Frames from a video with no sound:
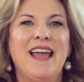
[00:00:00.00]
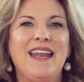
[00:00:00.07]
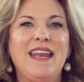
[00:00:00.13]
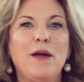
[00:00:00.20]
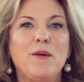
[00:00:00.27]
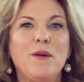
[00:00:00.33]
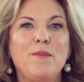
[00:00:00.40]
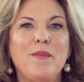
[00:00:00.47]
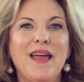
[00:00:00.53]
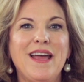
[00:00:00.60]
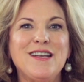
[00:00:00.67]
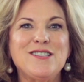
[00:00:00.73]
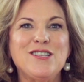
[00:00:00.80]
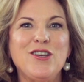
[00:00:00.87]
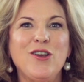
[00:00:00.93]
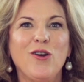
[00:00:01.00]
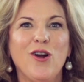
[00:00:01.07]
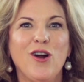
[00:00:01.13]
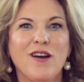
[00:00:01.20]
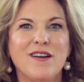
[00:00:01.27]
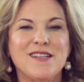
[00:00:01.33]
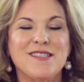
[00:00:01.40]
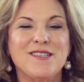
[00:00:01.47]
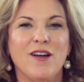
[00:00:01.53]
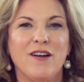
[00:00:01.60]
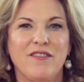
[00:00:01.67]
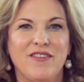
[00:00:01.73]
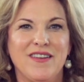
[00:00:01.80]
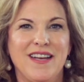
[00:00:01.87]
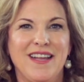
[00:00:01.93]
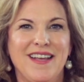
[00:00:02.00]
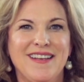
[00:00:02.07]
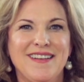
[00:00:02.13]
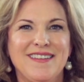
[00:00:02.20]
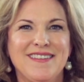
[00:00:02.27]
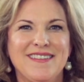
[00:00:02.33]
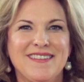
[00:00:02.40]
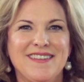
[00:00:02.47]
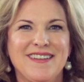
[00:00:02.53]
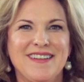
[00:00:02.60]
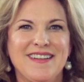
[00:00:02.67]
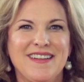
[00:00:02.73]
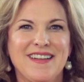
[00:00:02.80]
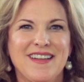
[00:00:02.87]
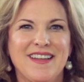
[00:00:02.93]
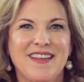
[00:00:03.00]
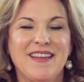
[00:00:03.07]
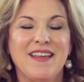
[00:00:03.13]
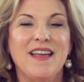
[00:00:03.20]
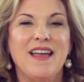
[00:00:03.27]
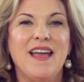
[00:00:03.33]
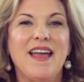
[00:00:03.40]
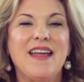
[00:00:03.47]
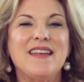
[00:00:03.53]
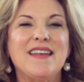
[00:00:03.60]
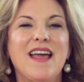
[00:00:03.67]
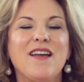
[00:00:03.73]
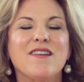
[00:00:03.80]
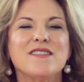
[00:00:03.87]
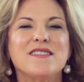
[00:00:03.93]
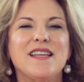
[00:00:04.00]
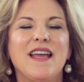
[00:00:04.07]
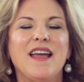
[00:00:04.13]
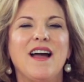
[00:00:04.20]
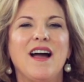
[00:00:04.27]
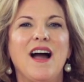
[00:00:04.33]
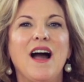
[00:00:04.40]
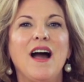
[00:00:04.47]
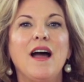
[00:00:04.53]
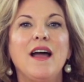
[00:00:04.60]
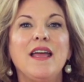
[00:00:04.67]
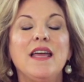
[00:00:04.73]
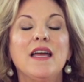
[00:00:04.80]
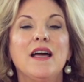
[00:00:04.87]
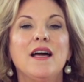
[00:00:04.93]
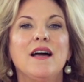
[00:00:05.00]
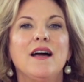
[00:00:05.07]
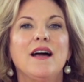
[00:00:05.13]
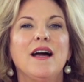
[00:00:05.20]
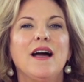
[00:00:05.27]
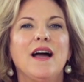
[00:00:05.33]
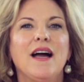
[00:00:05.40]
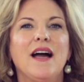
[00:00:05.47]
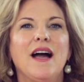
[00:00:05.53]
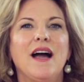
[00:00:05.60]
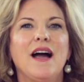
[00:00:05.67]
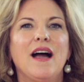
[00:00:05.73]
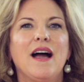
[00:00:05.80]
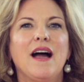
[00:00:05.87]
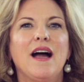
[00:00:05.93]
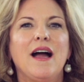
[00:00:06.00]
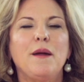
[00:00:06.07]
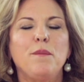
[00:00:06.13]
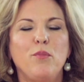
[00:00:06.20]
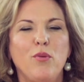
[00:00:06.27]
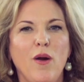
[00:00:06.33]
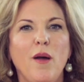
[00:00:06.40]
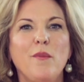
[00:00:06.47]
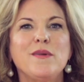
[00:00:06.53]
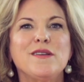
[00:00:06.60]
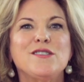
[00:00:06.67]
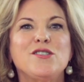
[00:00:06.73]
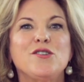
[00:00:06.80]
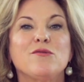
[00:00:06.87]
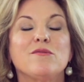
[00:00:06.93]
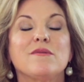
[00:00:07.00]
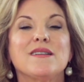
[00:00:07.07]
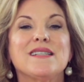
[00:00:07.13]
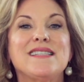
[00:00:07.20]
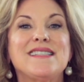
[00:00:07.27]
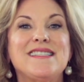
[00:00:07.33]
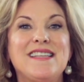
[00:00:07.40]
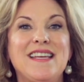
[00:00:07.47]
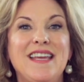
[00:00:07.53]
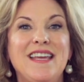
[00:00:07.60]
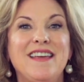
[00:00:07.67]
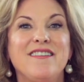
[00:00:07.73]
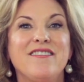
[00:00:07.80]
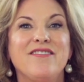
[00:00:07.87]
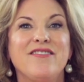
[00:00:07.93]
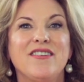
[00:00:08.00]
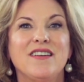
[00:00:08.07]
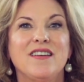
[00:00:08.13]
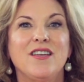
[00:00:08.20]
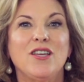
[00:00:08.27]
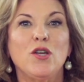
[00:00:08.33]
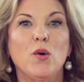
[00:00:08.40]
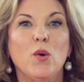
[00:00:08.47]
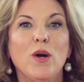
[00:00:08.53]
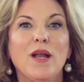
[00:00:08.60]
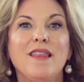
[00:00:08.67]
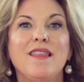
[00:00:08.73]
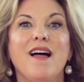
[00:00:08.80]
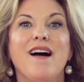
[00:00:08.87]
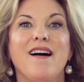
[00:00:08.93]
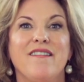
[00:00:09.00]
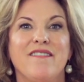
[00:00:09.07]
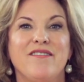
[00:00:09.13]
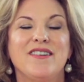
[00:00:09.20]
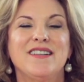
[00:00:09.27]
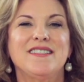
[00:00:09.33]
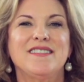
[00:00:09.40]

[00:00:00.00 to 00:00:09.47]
And now imagine your heart softening. And now say, I I promise to receive your love,